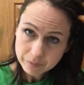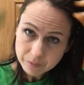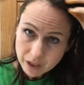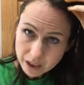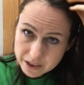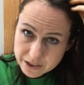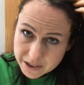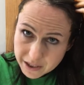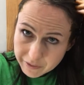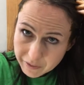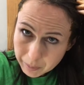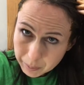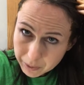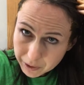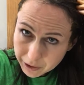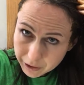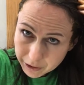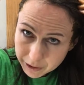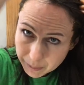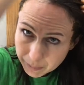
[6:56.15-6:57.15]
I still have a
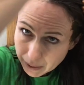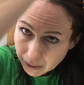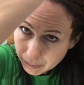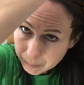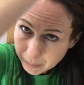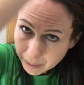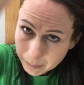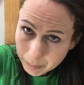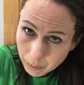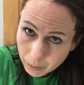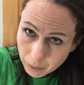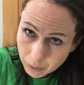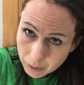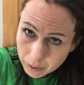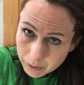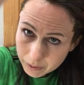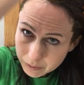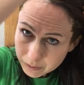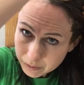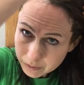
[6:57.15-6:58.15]
pretty good amount in my
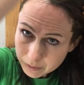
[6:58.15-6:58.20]
bowl.